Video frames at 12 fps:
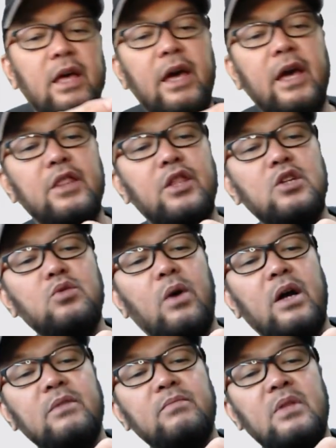And this
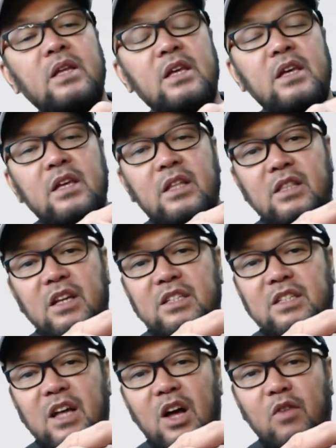one, that's
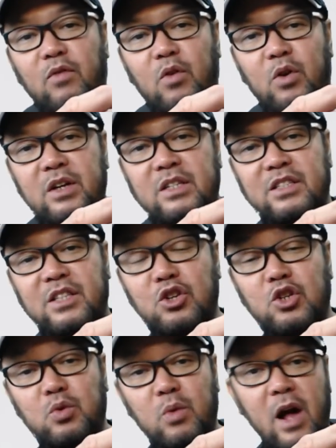the, of course, the
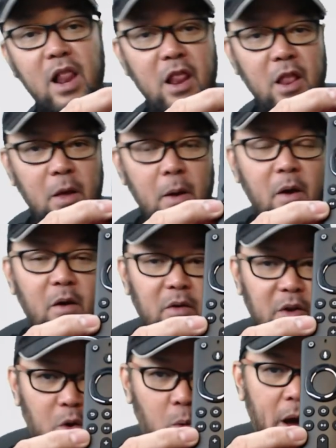usual
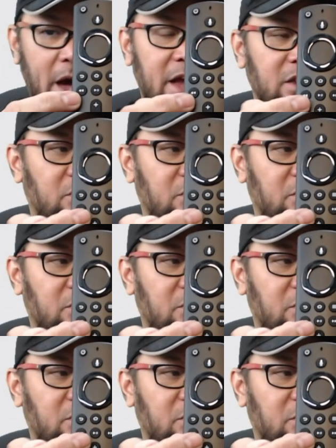rewind,